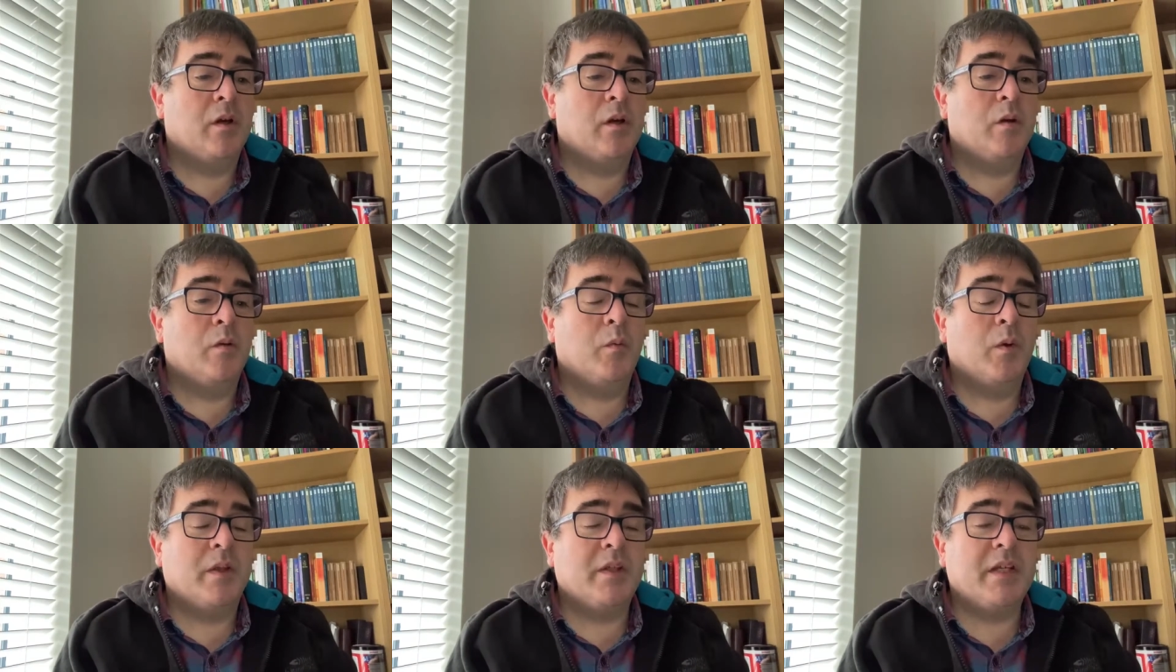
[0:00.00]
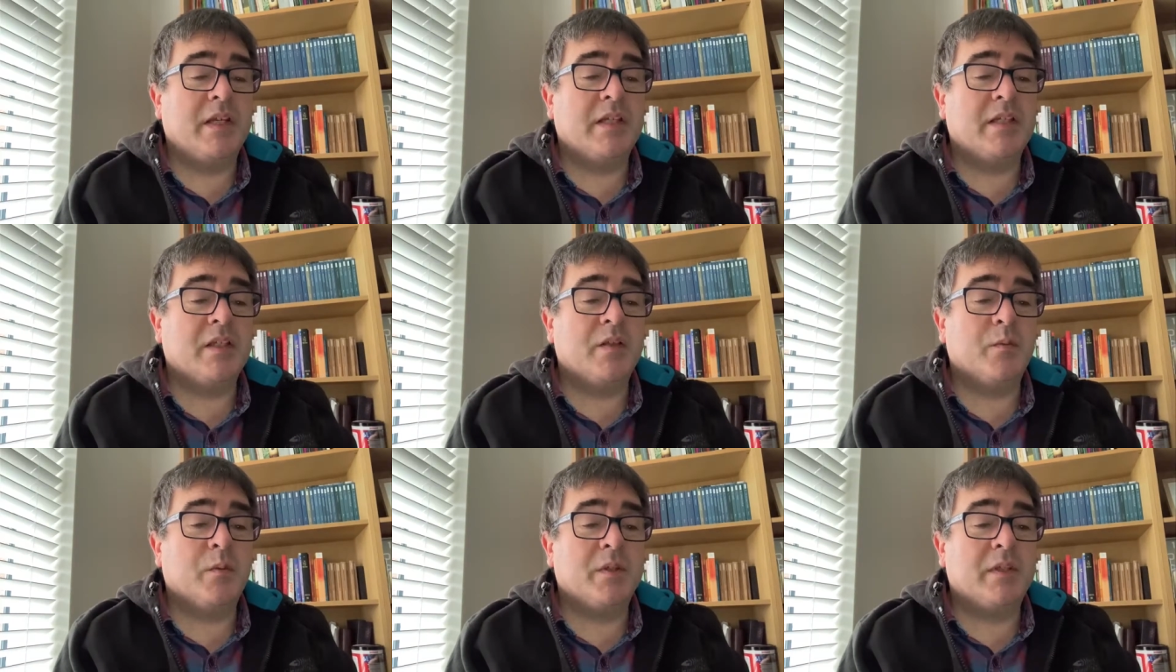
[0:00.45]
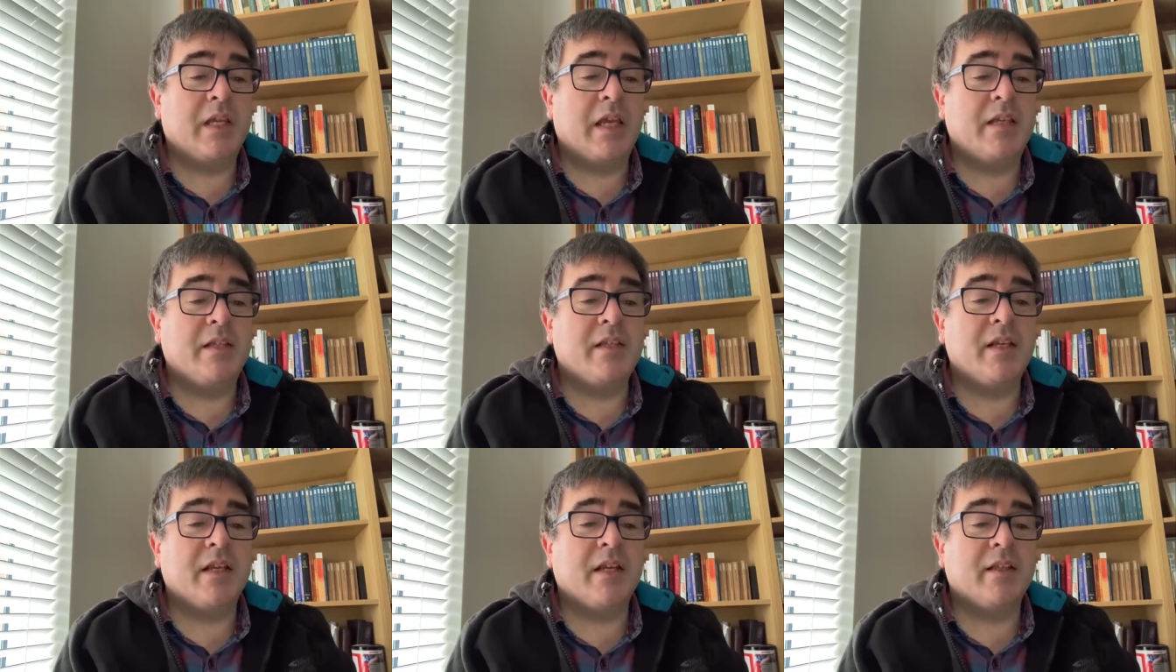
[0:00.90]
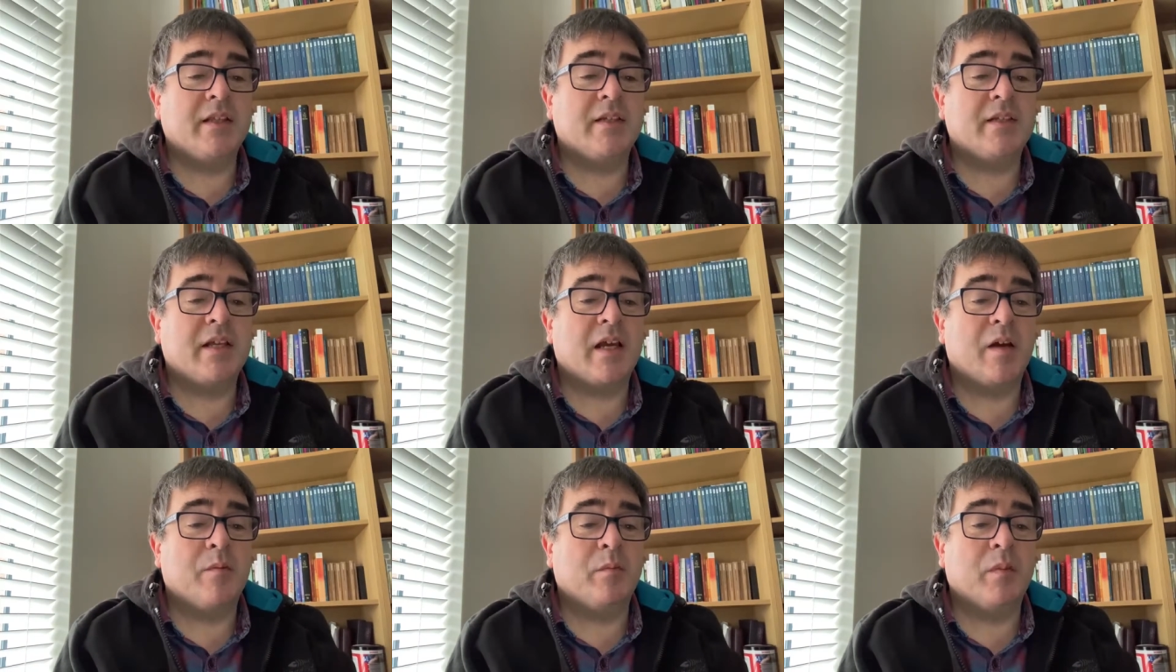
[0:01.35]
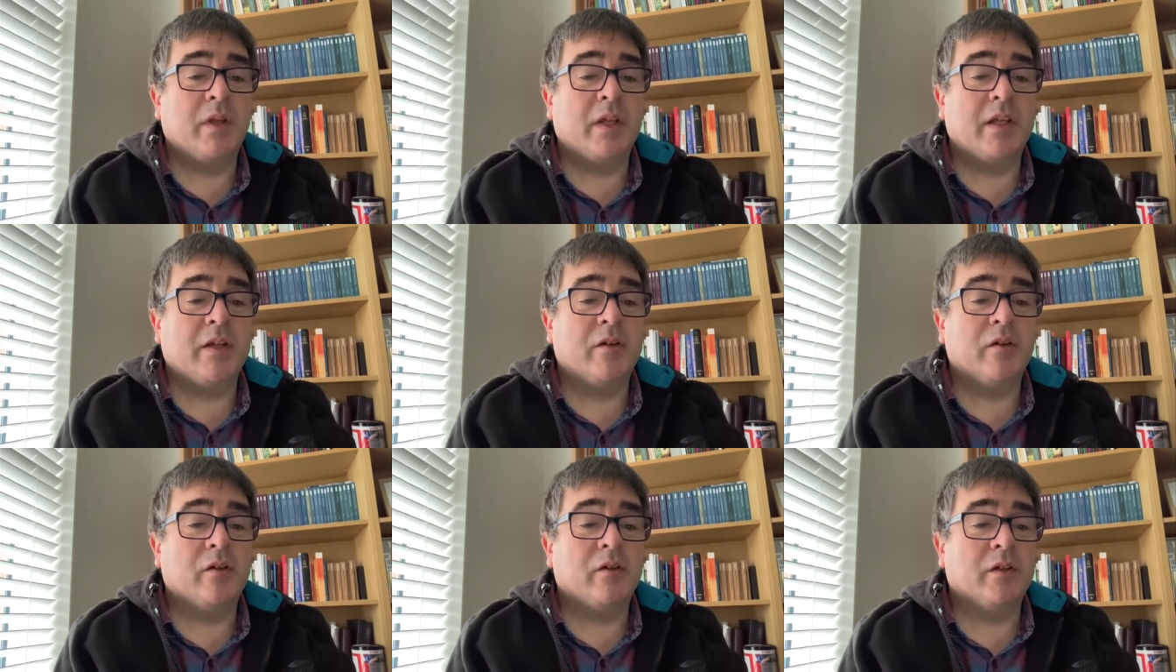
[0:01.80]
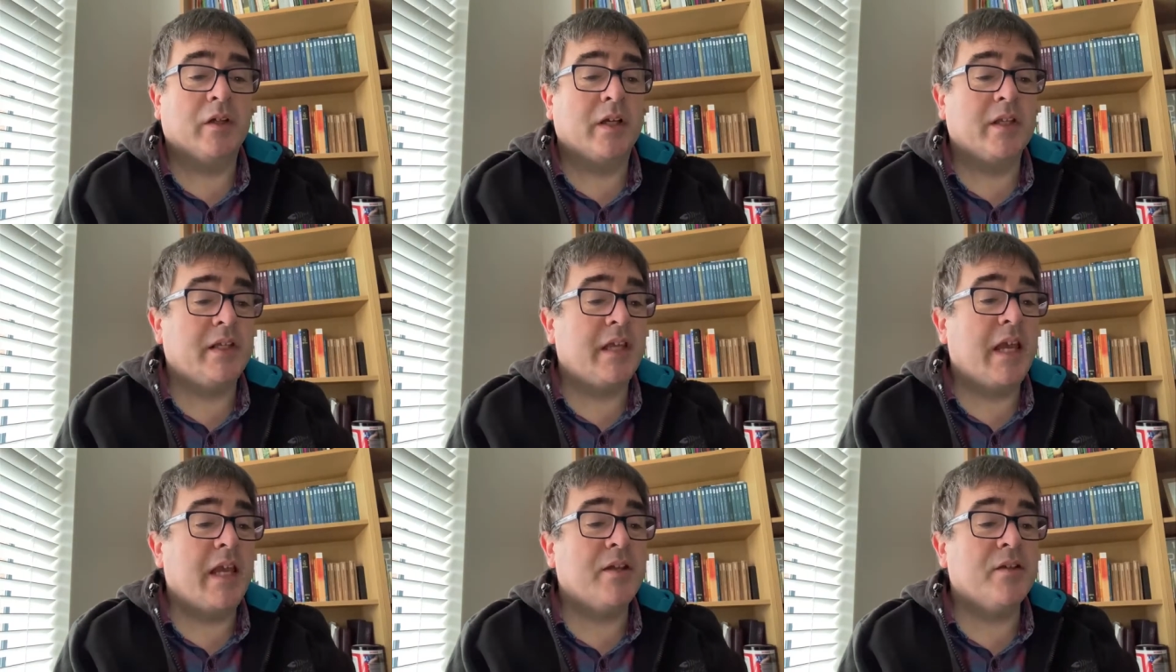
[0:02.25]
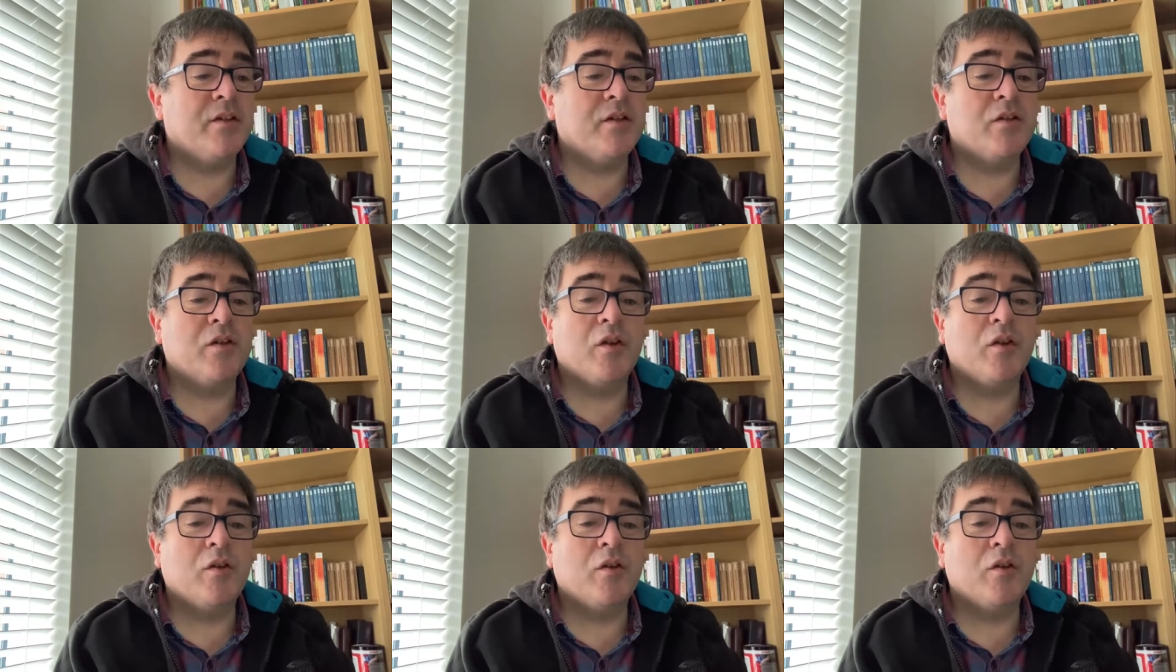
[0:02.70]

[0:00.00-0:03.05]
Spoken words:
While Jesus was teaching in the temple, he called out, "Yes,